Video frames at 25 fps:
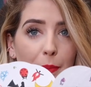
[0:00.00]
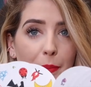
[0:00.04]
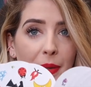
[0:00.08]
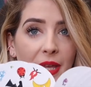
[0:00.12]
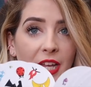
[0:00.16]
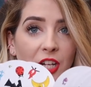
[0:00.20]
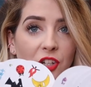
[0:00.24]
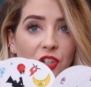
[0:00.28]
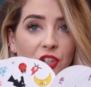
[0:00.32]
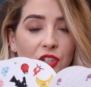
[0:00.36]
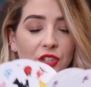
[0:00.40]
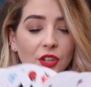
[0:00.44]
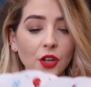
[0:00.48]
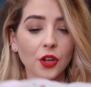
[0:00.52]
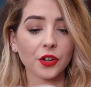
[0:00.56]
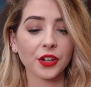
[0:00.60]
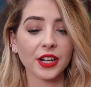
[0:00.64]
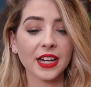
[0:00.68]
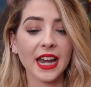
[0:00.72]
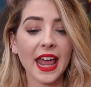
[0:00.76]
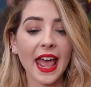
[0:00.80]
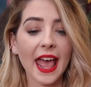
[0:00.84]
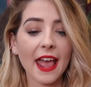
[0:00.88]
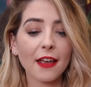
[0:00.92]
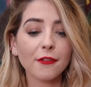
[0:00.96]
pictures
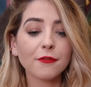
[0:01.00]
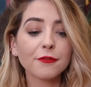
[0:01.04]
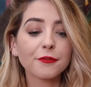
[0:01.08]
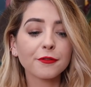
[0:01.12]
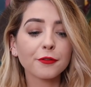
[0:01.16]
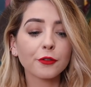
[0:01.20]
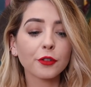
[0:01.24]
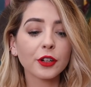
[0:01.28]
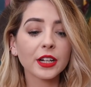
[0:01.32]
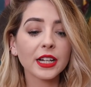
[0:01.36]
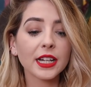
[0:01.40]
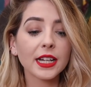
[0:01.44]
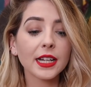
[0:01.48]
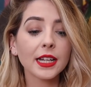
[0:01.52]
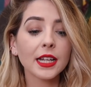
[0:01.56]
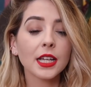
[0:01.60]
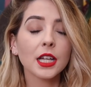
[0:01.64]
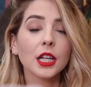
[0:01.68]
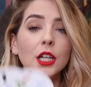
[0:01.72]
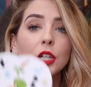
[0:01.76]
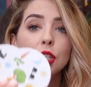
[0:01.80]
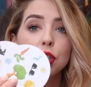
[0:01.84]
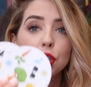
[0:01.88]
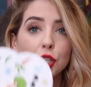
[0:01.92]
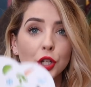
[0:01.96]
on, and
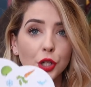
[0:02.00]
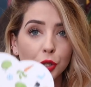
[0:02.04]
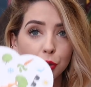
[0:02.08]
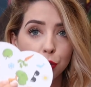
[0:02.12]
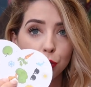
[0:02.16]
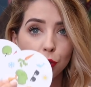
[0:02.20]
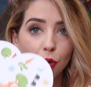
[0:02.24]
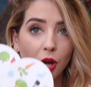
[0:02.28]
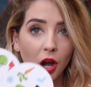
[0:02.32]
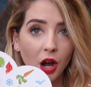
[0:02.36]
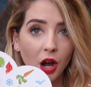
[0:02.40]
every two